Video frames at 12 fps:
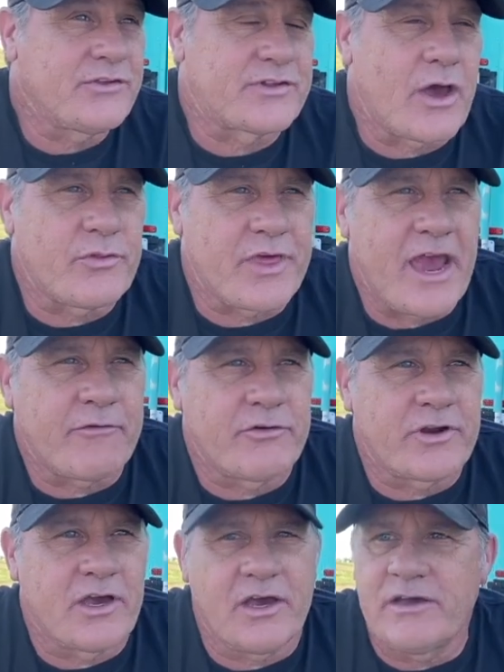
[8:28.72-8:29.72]
South
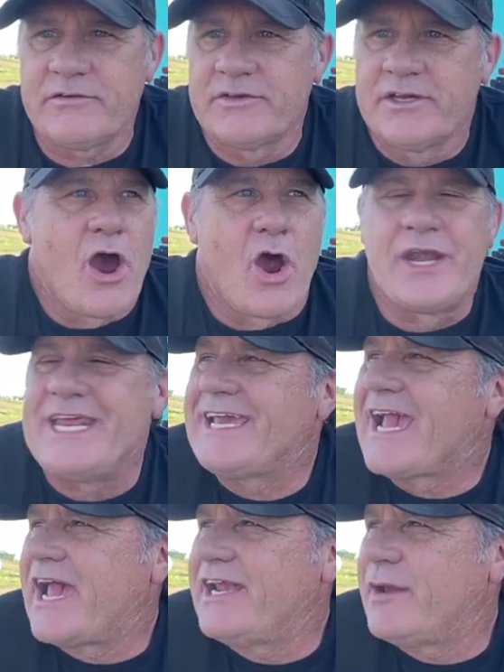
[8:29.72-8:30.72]
Africa. A neat
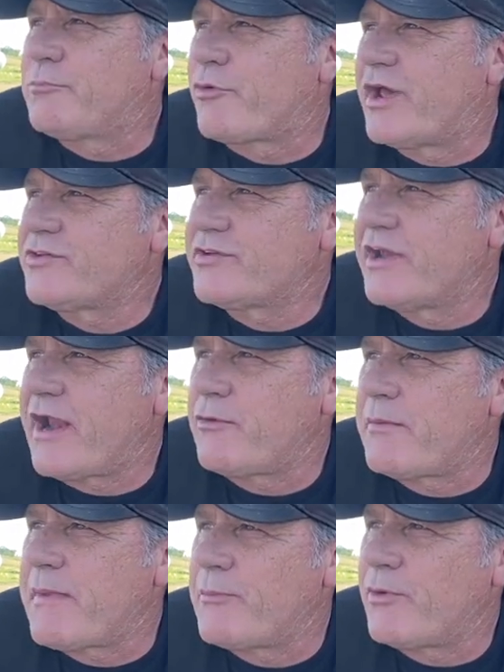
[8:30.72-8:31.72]
guy named Preston, I
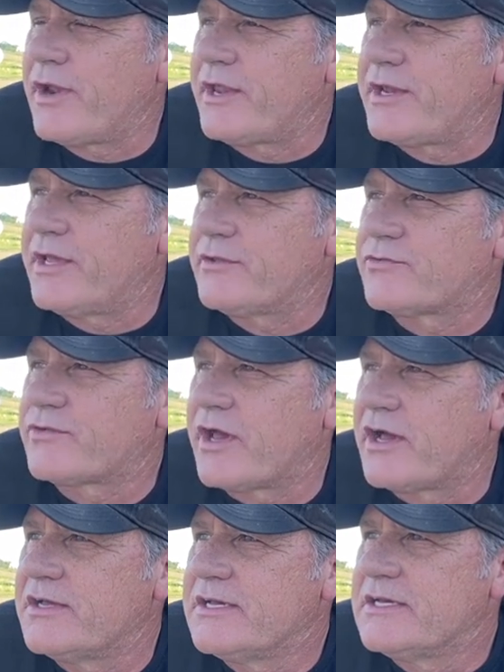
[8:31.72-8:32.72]
remember, and his
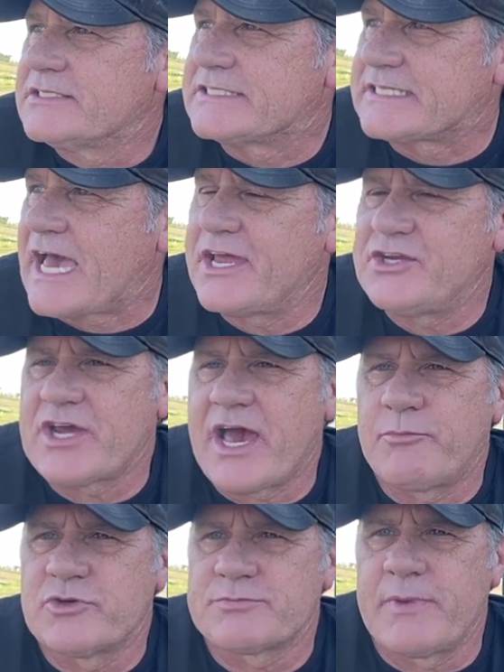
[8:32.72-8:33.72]
side
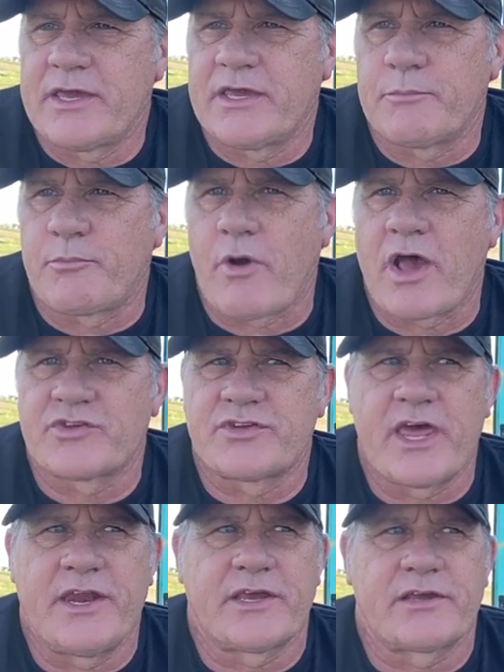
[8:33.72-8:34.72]
job was making
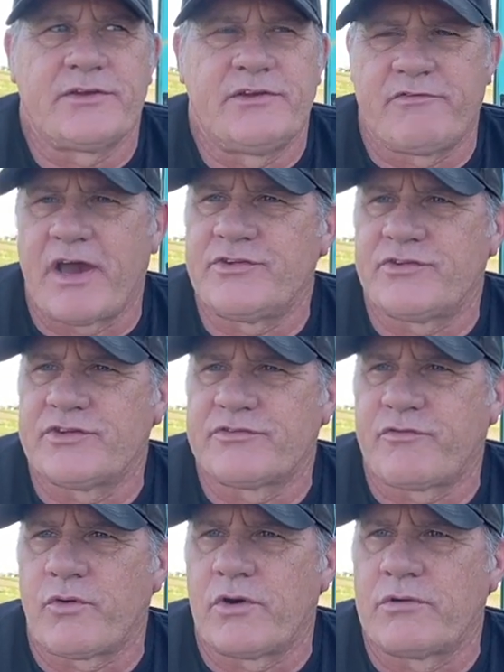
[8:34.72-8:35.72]
prosthetic devices
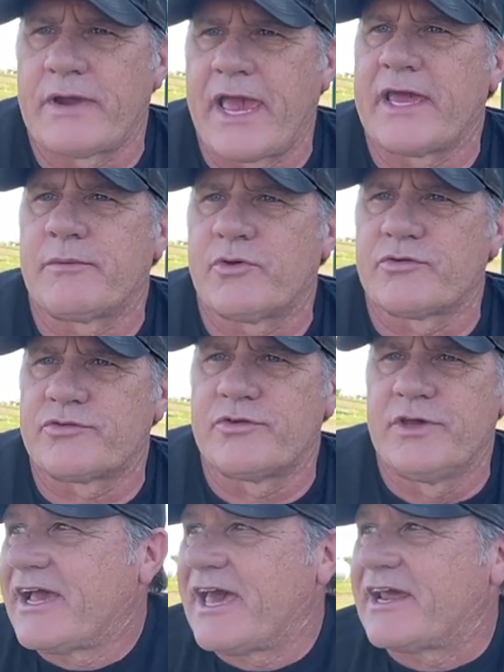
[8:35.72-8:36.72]
for animals.
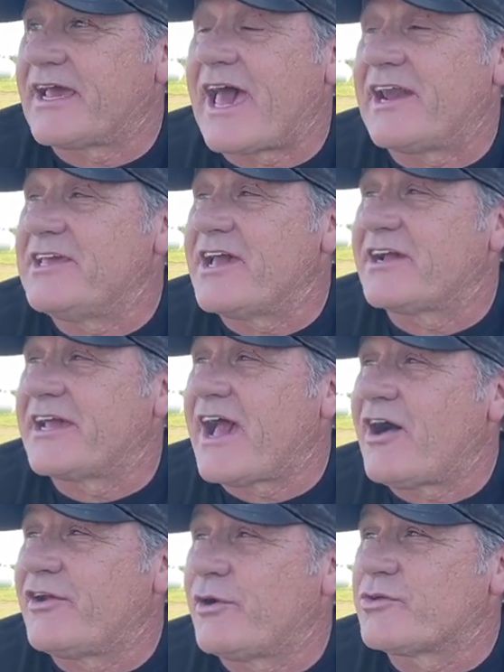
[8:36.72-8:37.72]
Had a young
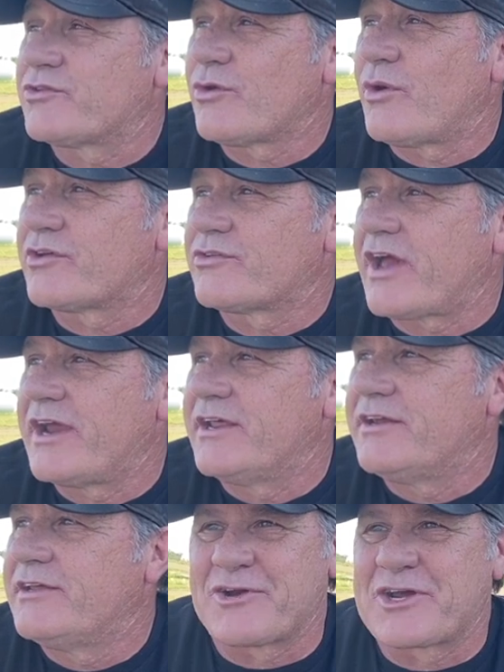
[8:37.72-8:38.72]
gal here, was so
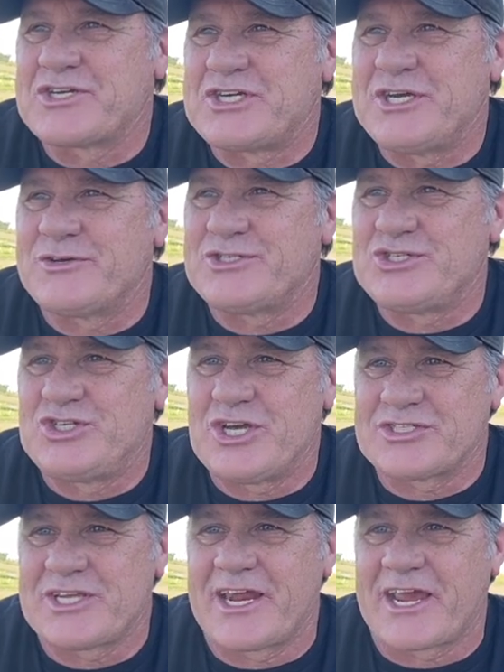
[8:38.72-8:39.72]
excited because she is
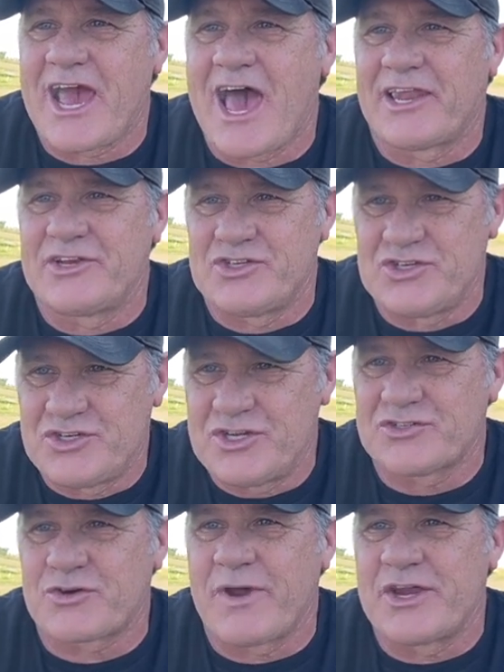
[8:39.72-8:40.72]
just out of college,
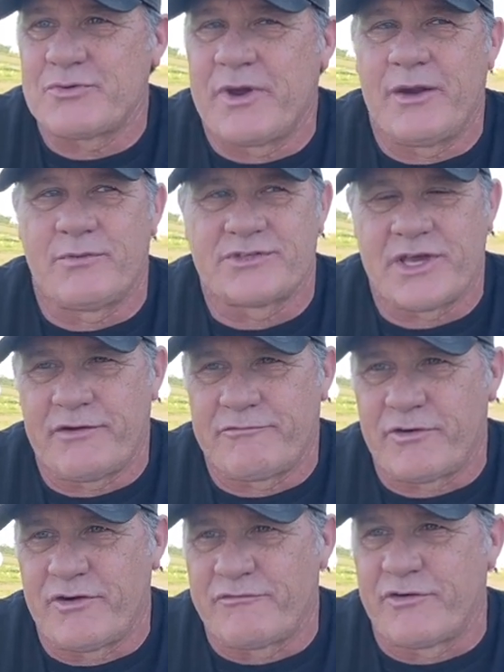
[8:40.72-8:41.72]
just graduated, was headed
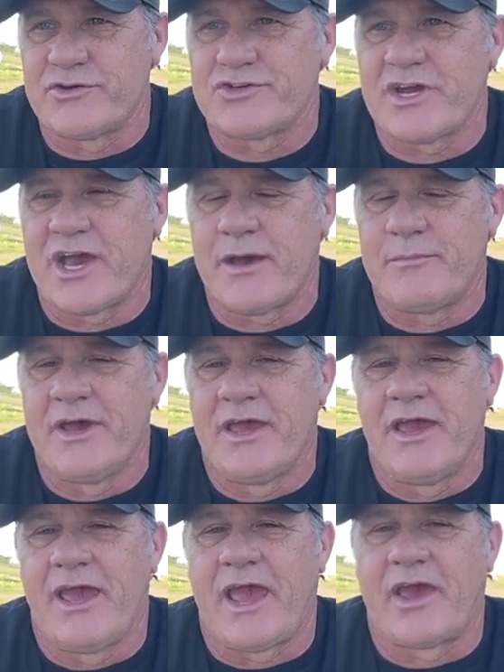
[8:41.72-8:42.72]
for her first job
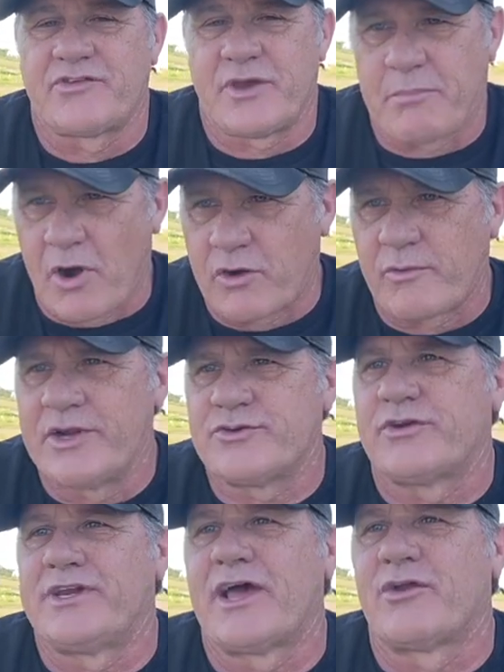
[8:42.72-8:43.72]
as a park
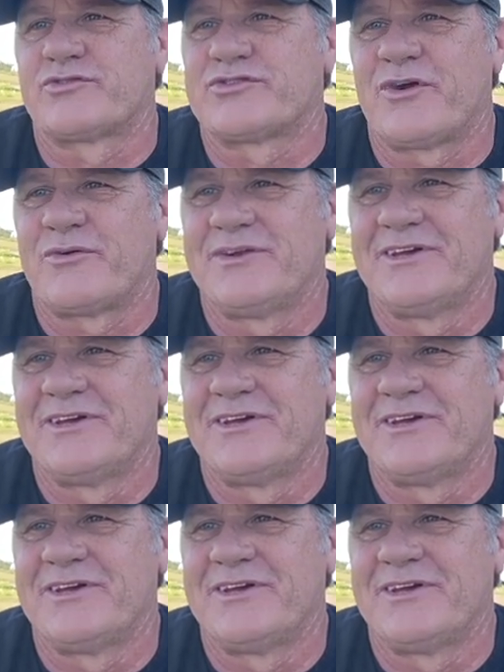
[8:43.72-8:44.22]
ranger in Yellowstone.